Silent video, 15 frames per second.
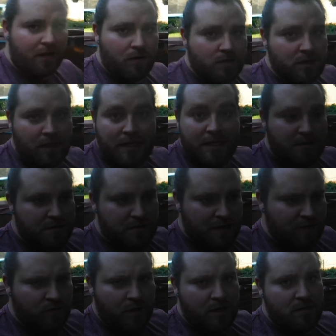go to like
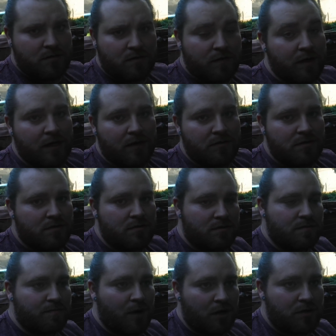Safeways,
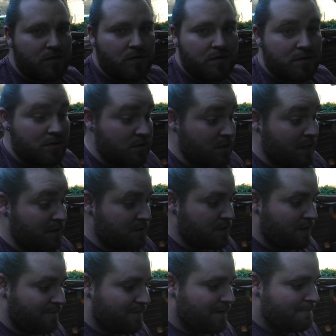greenhouses, box stores, this kind of
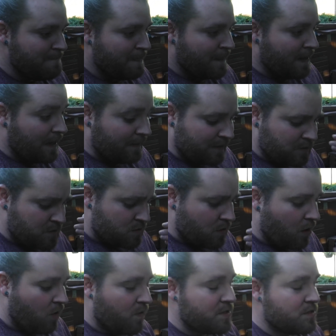stuff, and like there's
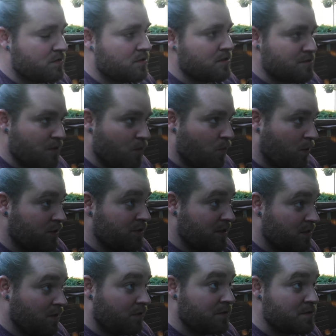always this
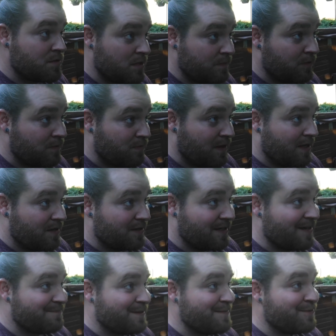Haworthia called a zebra plant,
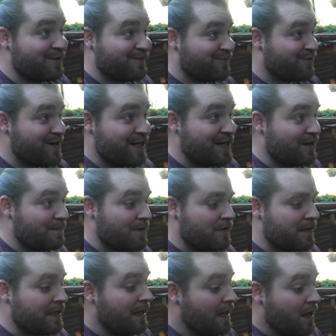and people are freaking out about
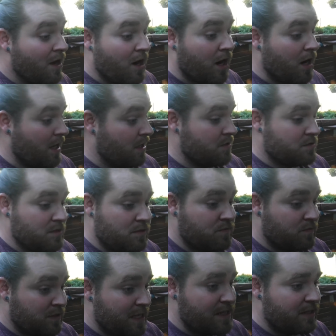it. Is this
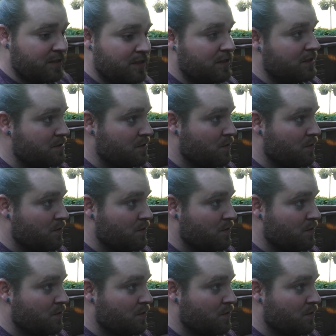related to these